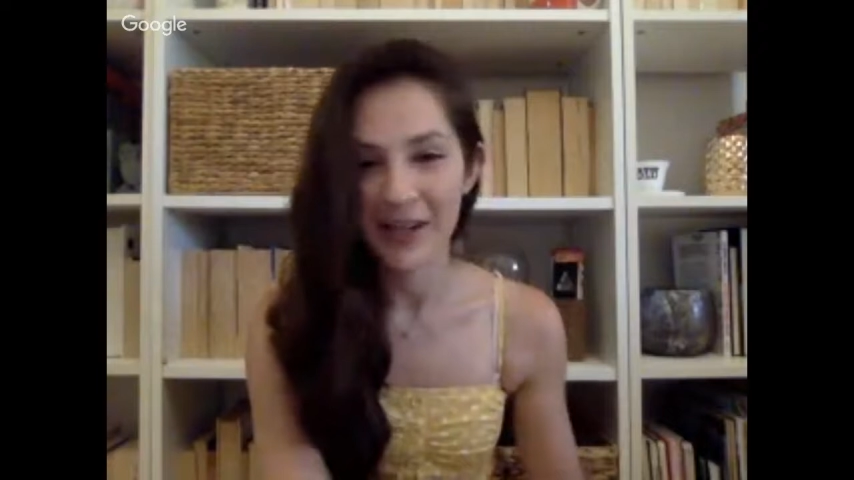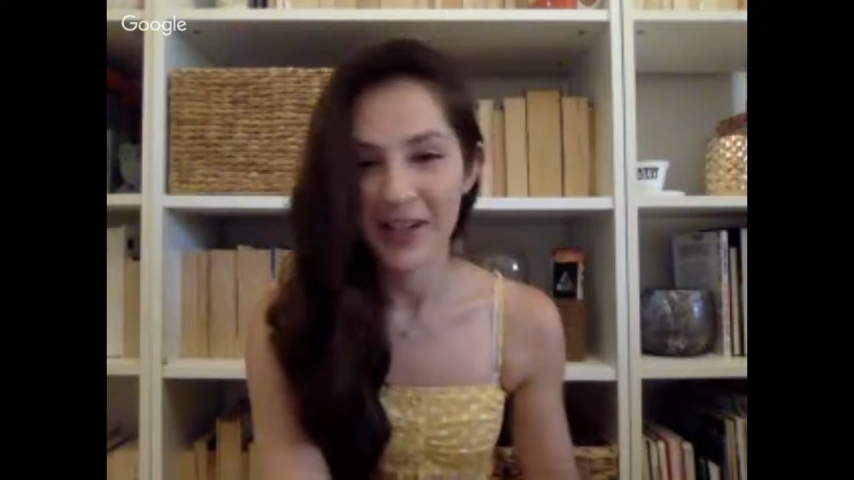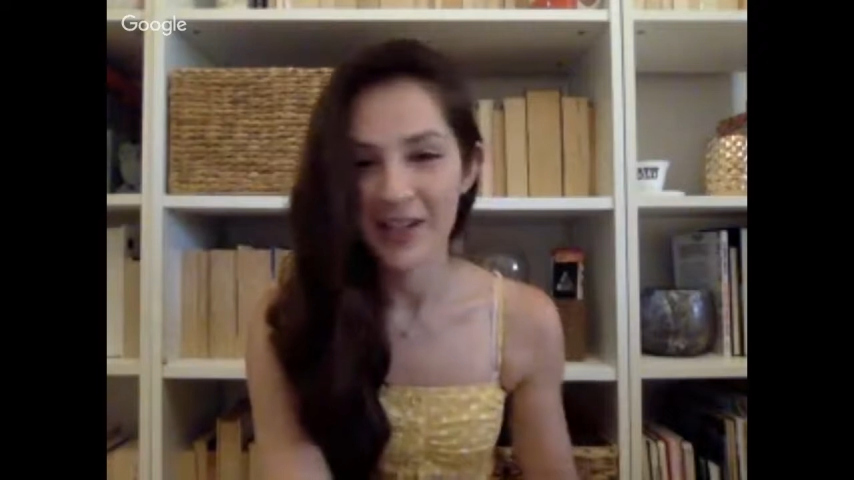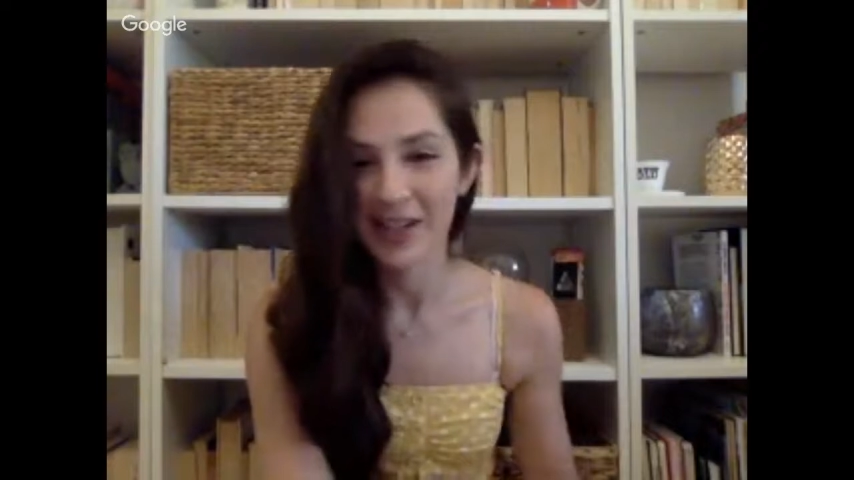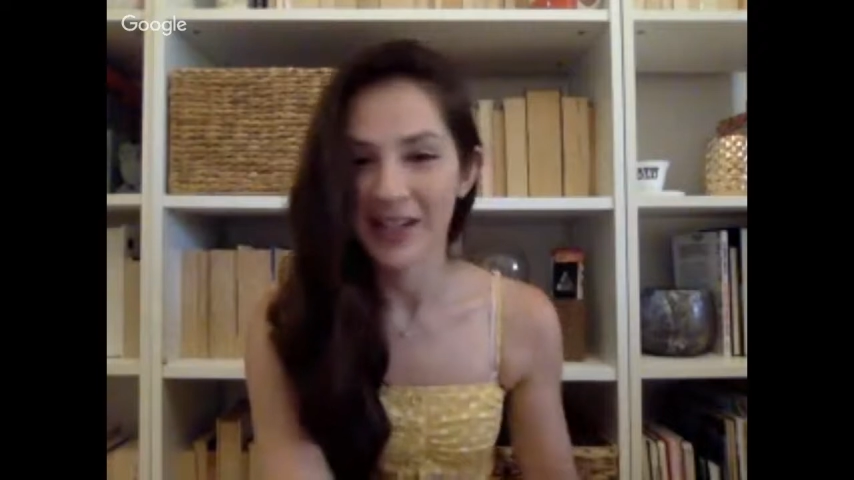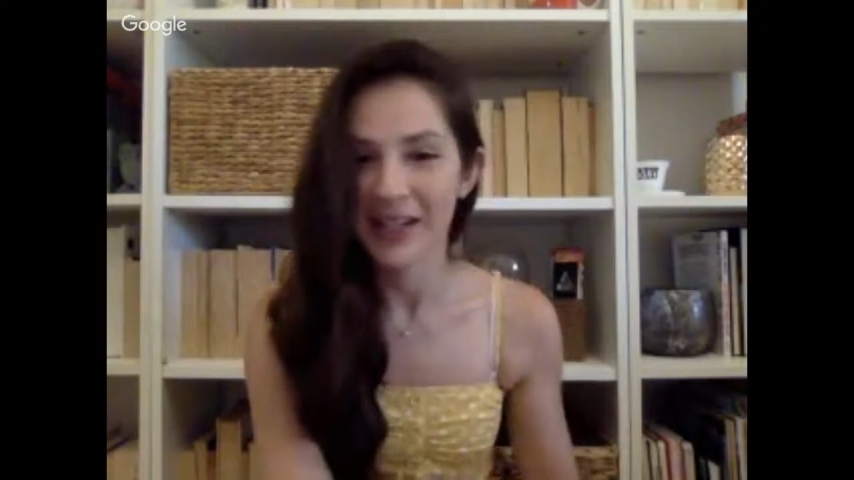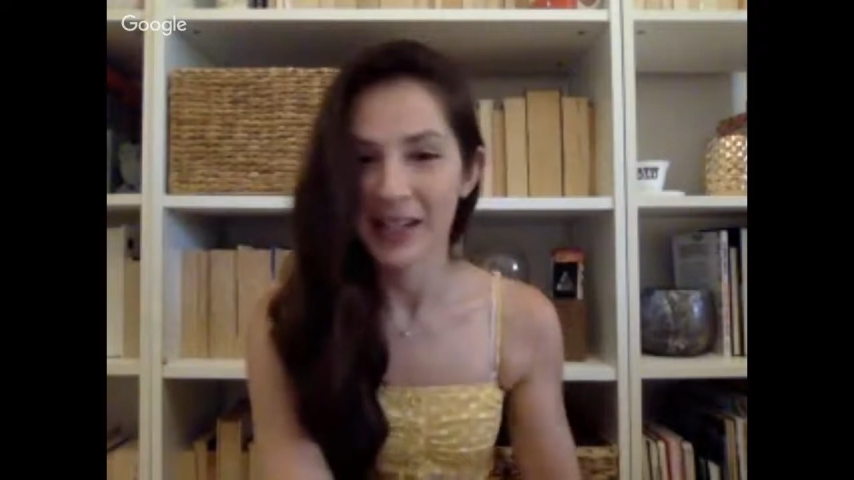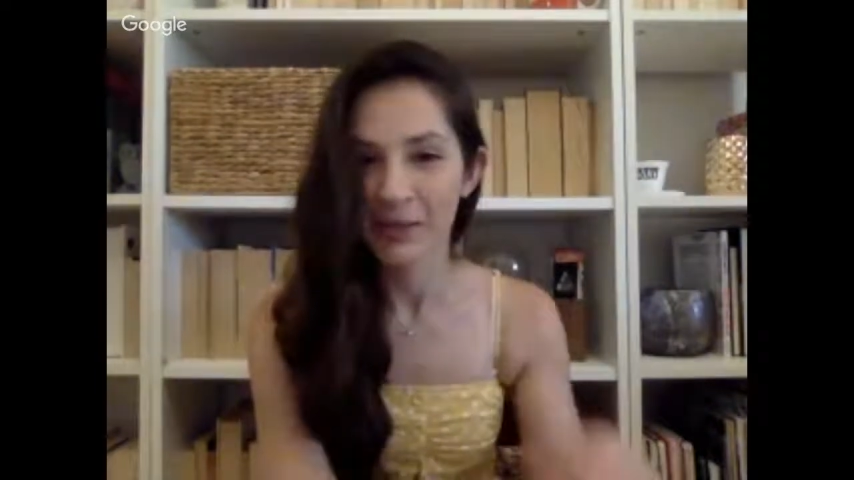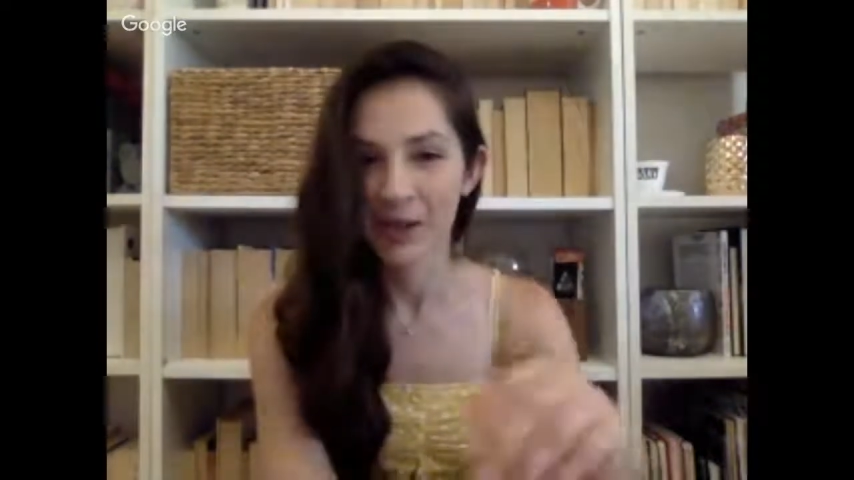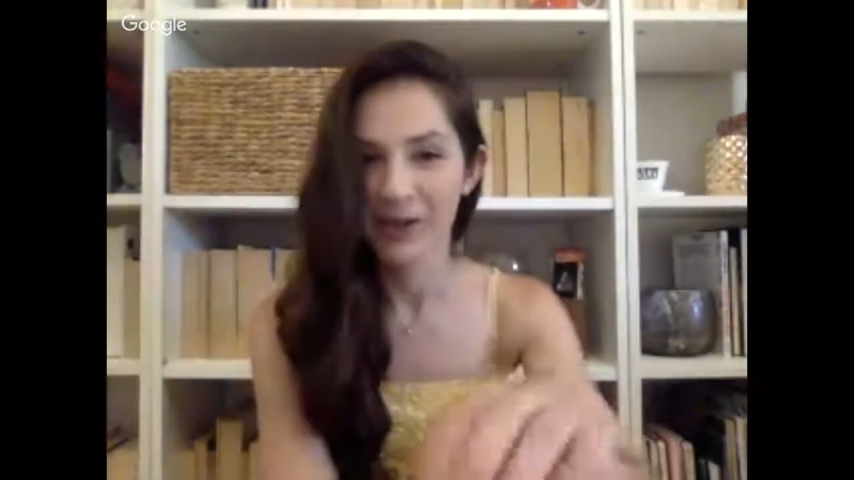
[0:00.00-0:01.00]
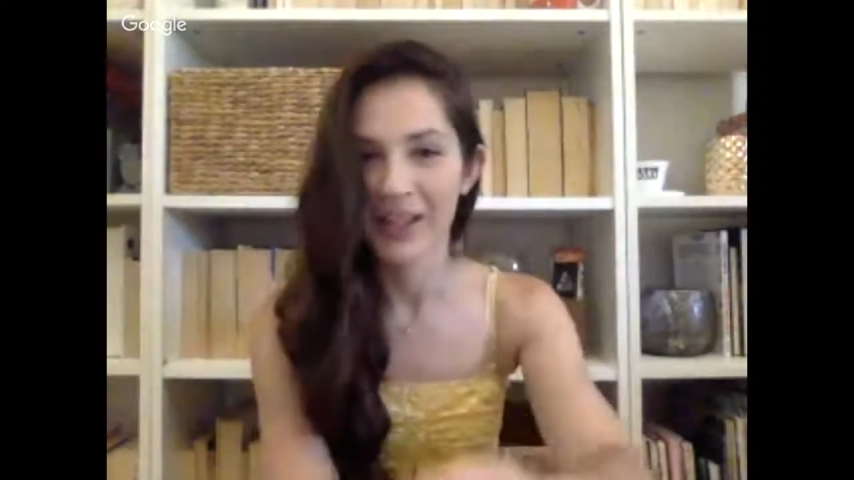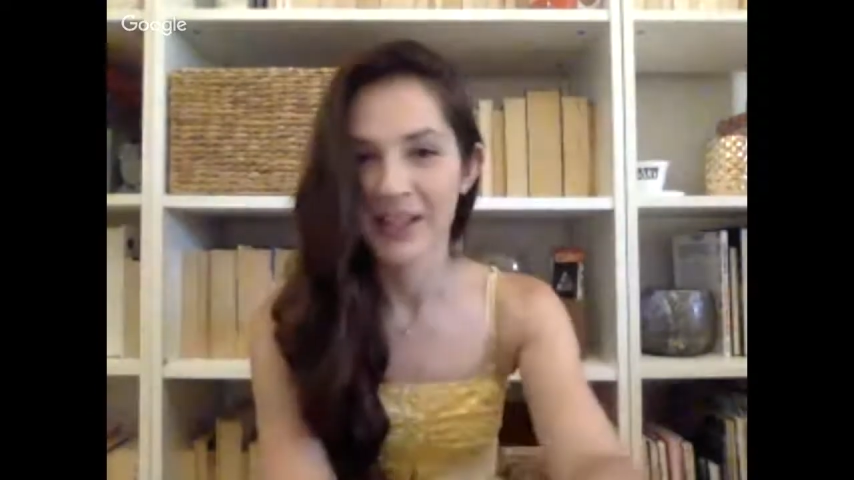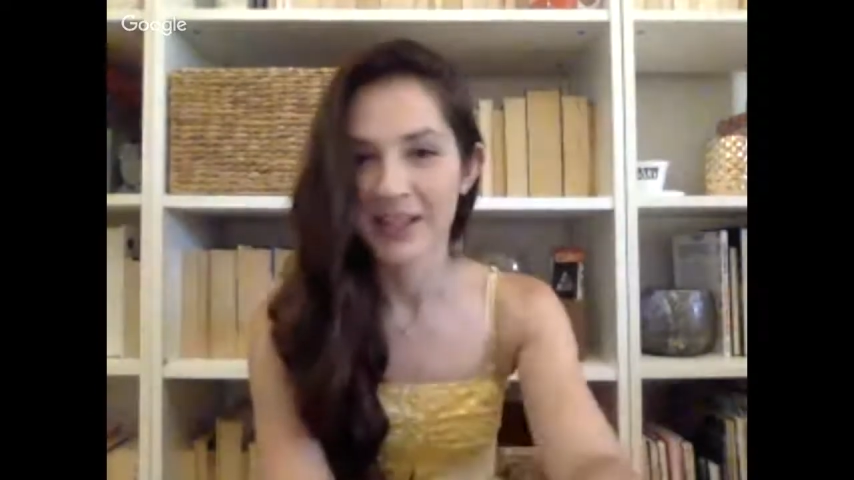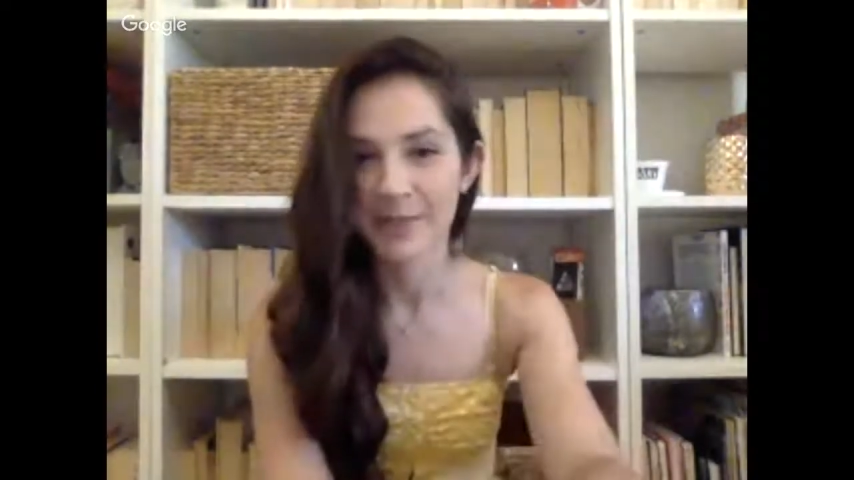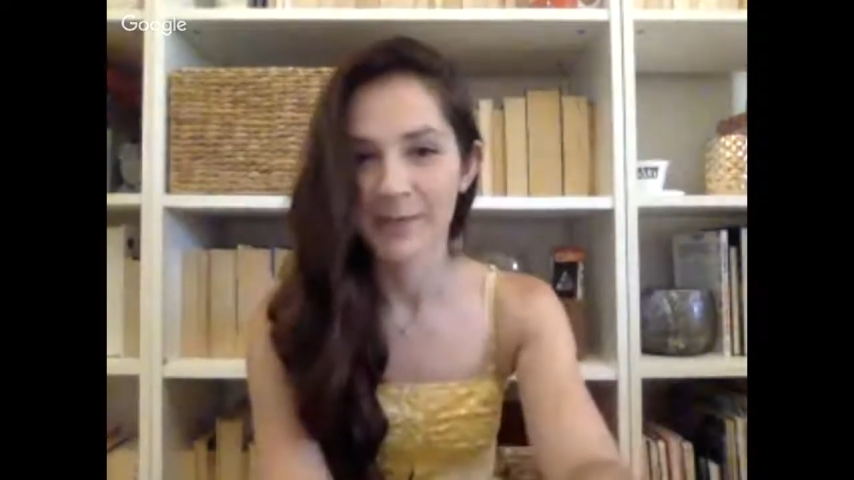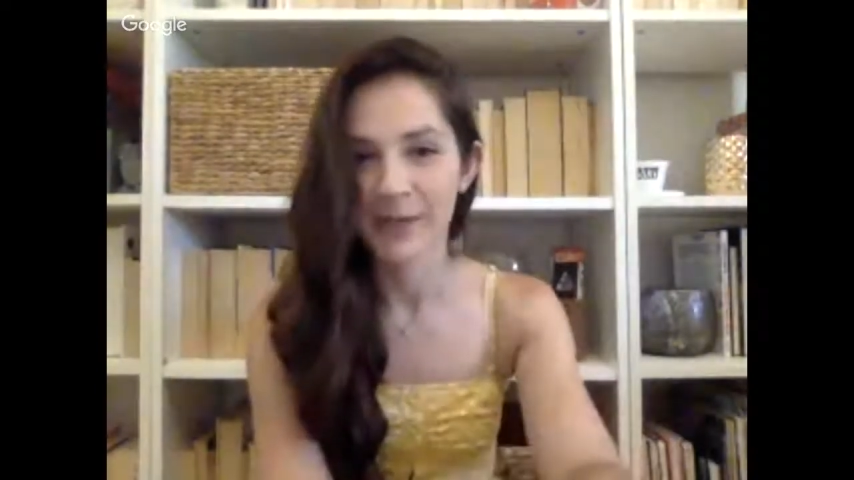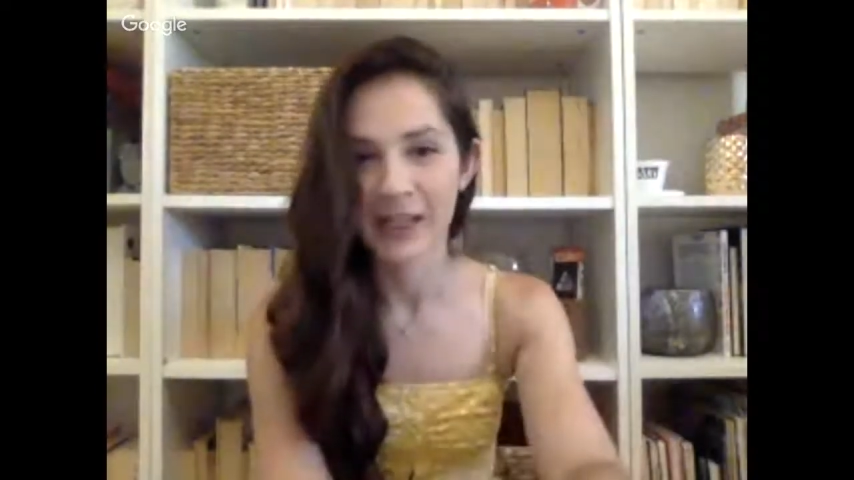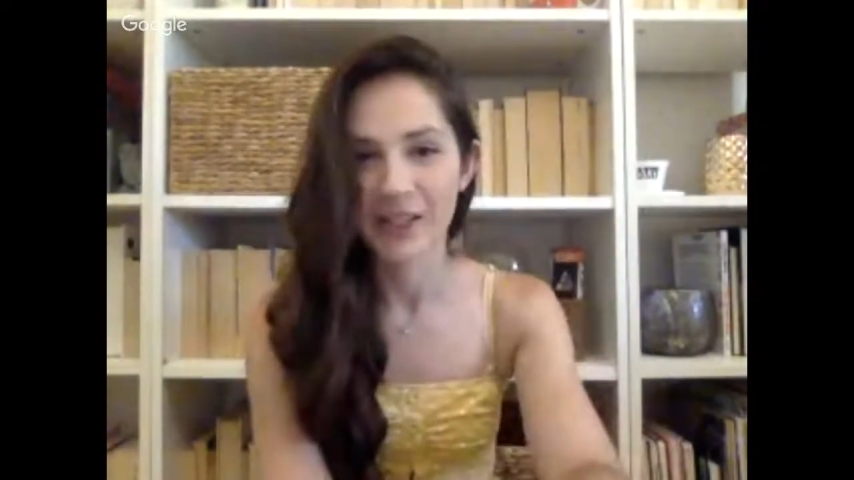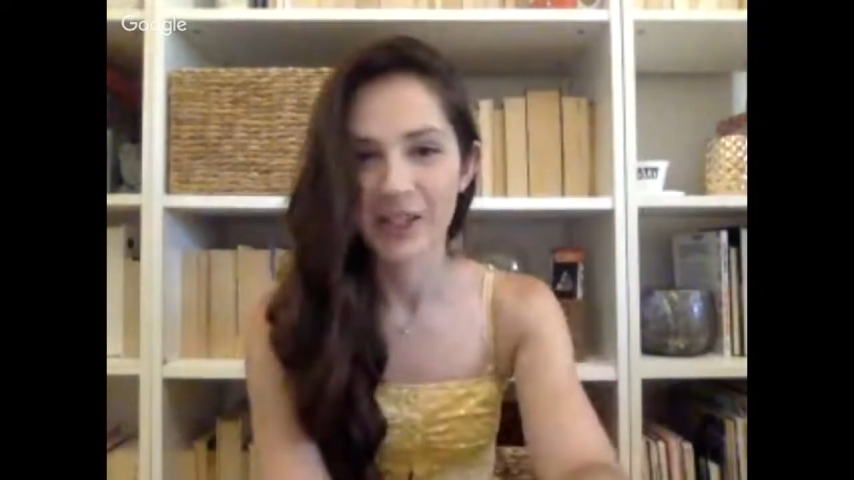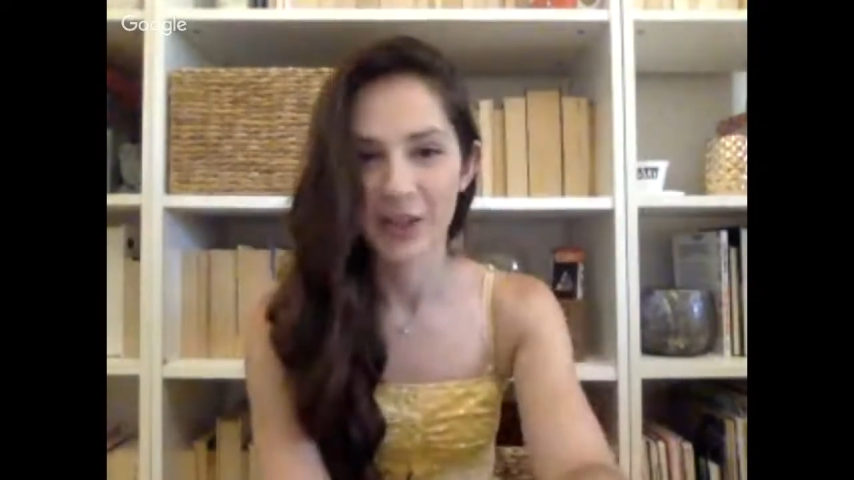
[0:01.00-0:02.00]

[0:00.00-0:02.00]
invented to keep cricketers fit